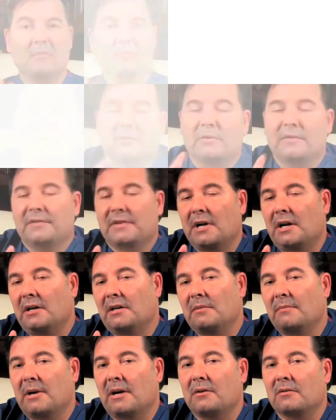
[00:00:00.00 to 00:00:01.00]
So we've
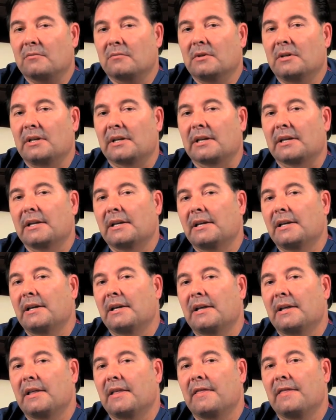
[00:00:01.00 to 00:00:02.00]
talked about really
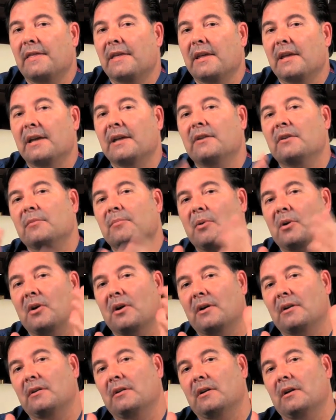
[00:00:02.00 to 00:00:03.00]
the inner
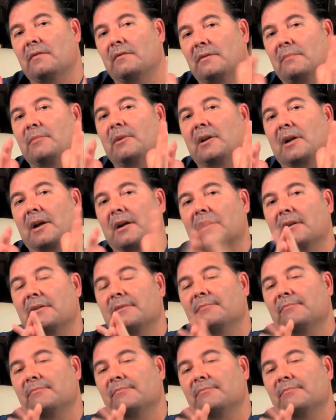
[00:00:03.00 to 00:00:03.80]
part of the buttock,